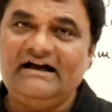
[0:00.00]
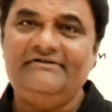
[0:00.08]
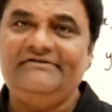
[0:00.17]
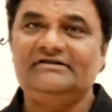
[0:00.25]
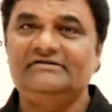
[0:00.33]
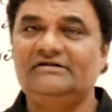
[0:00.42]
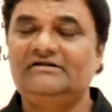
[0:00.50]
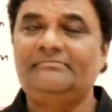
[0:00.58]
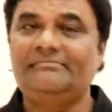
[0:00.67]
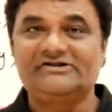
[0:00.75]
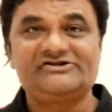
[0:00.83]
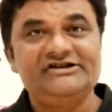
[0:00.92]
having
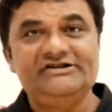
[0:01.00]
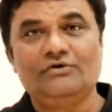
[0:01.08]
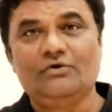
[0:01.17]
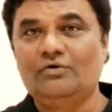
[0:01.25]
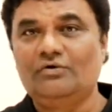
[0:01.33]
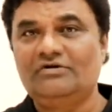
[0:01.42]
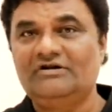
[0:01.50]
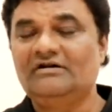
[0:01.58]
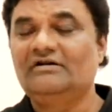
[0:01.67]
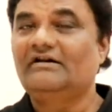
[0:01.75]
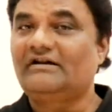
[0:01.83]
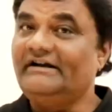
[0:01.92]
the machine
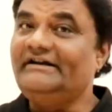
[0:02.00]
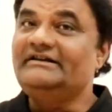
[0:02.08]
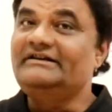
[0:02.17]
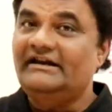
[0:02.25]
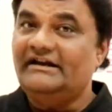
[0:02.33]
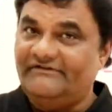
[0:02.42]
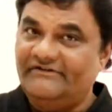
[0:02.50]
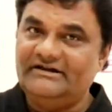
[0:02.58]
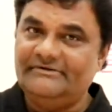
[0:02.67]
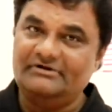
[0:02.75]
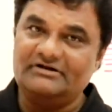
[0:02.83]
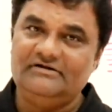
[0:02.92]
code readily
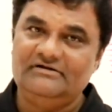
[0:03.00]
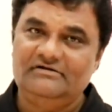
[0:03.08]
available.